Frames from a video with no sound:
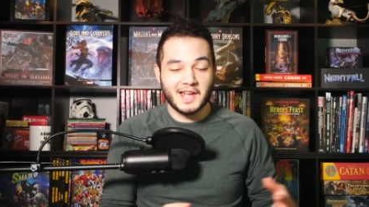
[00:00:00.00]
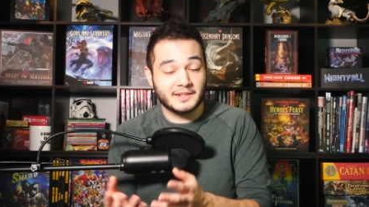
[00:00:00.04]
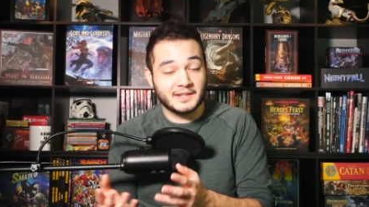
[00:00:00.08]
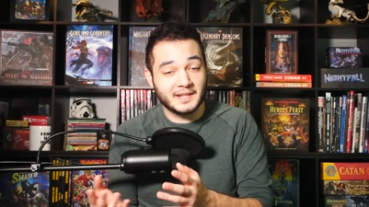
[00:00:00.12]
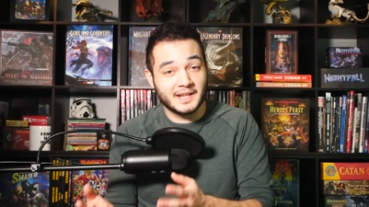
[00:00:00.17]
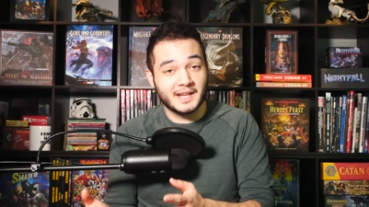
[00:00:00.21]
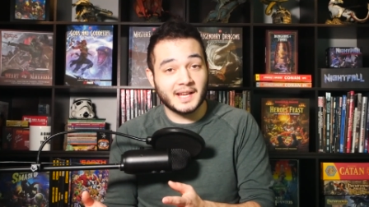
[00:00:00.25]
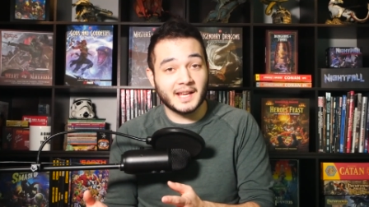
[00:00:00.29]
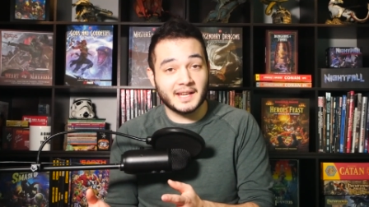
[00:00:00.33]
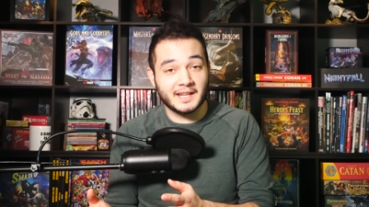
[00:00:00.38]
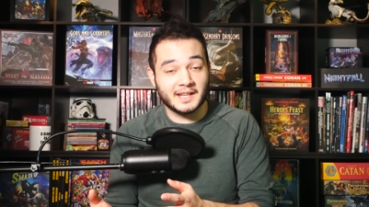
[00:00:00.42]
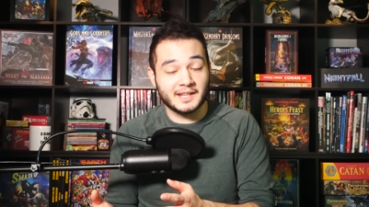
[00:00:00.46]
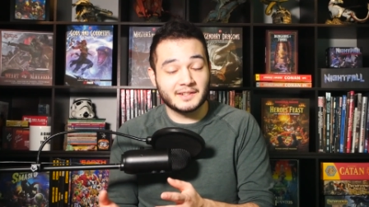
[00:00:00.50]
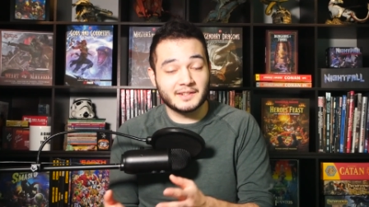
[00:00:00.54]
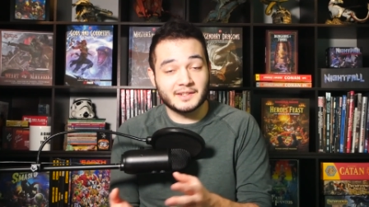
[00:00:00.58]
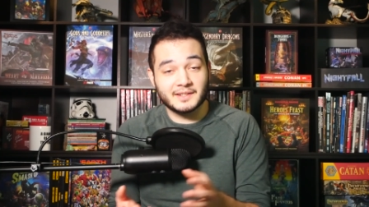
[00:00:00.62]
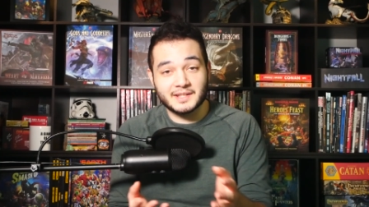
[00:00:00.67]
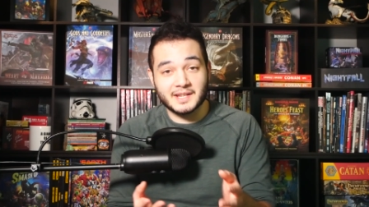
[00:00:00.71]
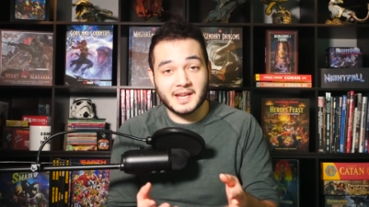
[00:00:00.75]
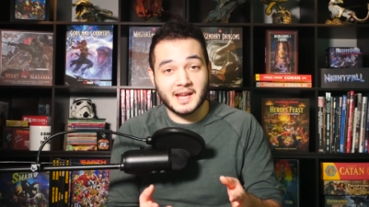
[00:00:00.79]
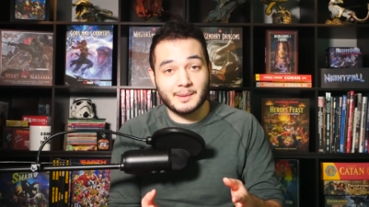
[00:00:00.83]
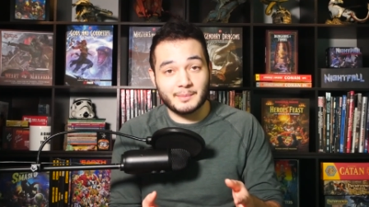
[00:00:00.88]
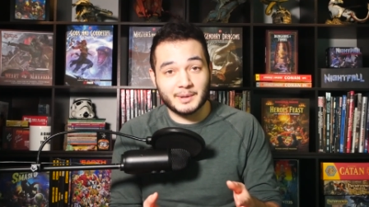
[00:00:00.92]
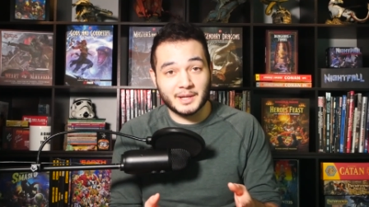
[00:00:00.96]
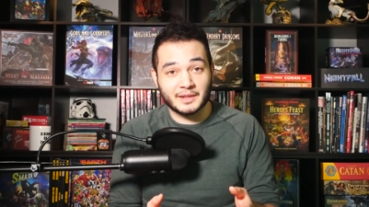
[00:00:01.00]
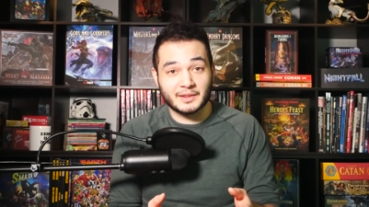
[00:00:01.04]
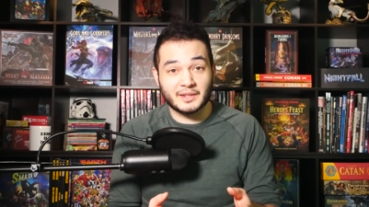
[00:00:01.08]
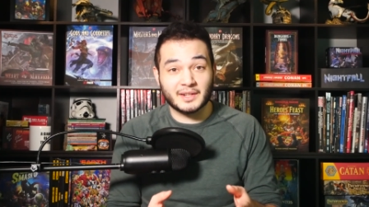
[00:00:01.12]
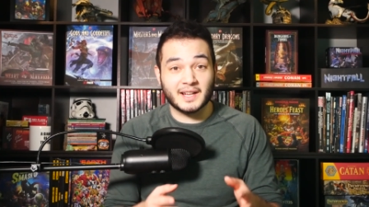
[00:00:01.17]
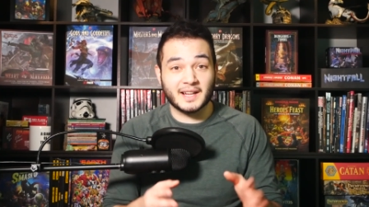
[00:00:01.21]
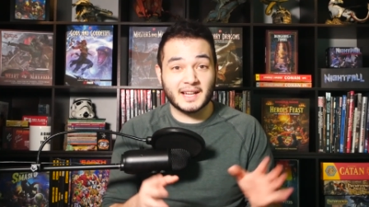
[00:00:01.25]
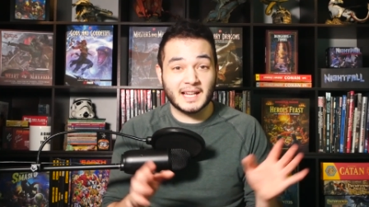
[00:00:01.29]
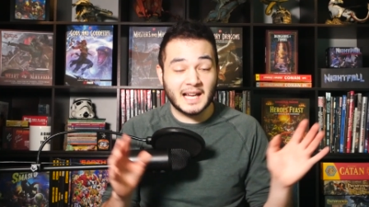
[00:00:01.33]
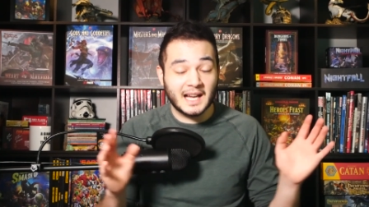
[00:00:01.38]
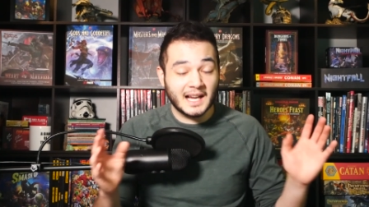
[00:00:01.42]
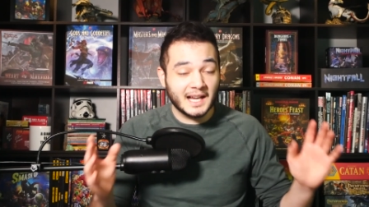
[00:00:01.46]
to get into DMing, then
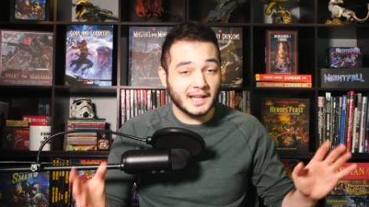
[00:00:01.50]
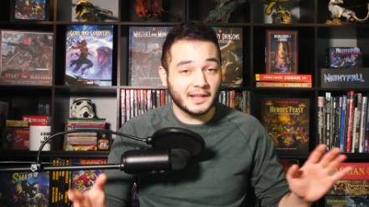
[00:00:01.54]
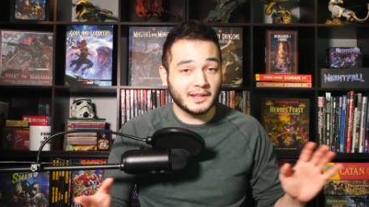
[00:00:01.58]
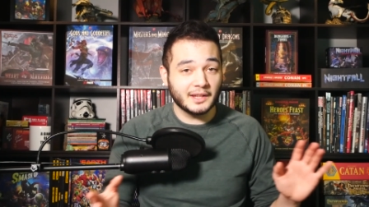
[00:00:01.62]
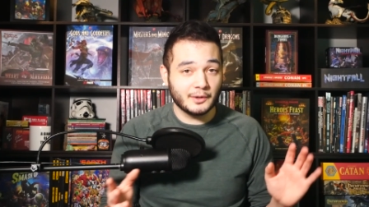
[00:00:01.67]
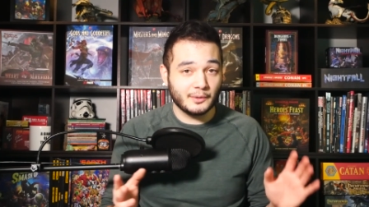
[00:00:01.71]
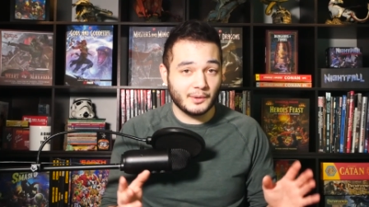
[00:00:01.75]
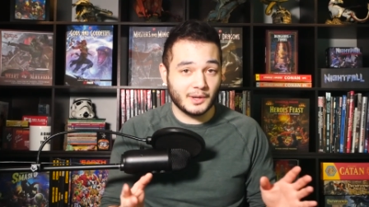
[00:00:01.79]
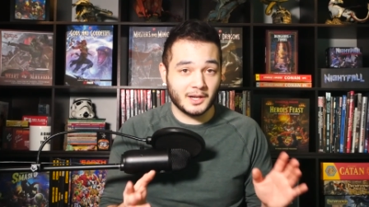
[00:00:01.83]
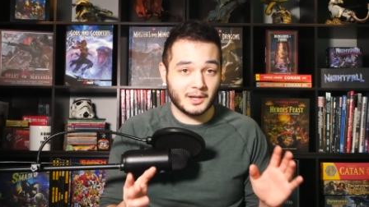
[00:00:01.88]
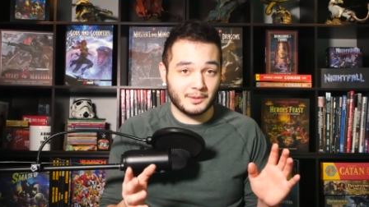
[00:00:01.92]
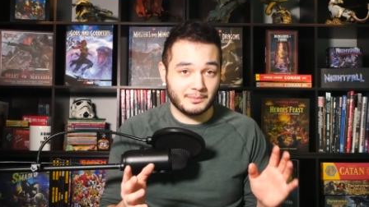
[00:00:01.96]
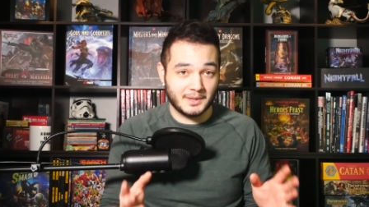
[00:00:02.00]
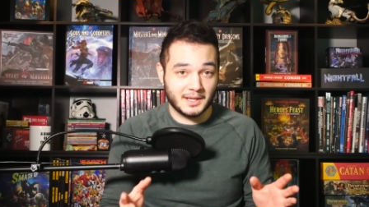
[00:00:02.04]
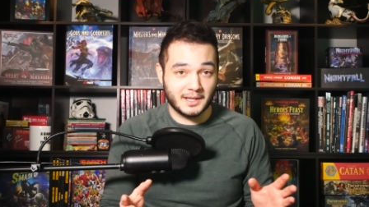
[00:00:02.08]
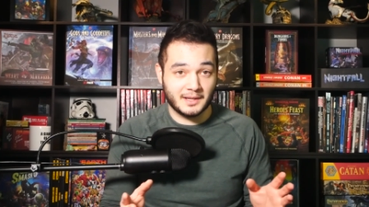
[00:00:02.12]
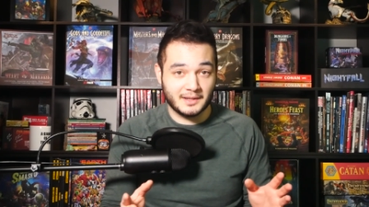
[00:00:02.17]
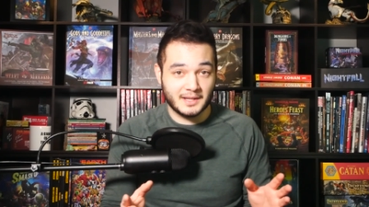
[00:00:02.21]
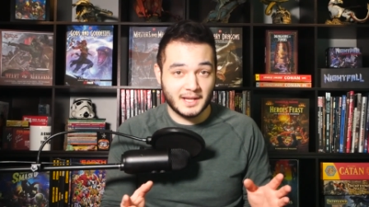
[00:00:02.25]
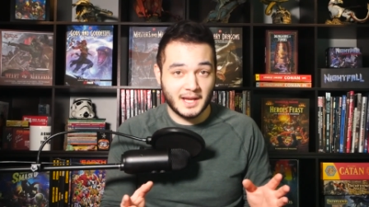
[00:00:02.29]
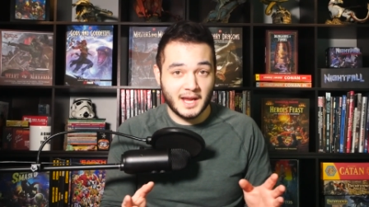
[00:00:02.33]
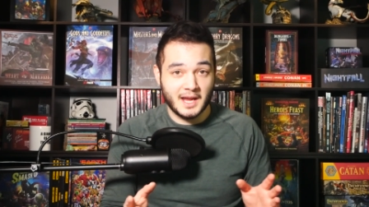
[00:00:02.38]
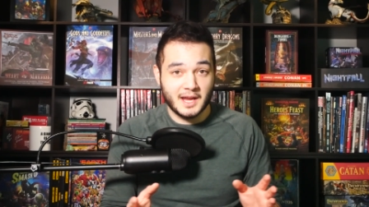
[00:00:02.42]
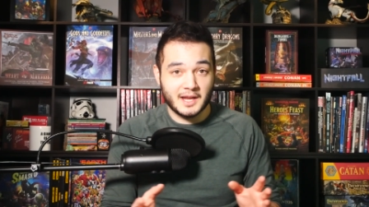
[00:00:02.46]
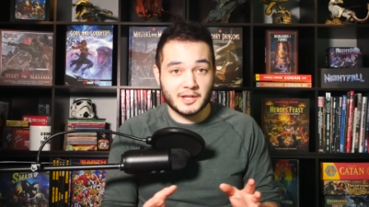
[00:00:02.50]
I highly recommend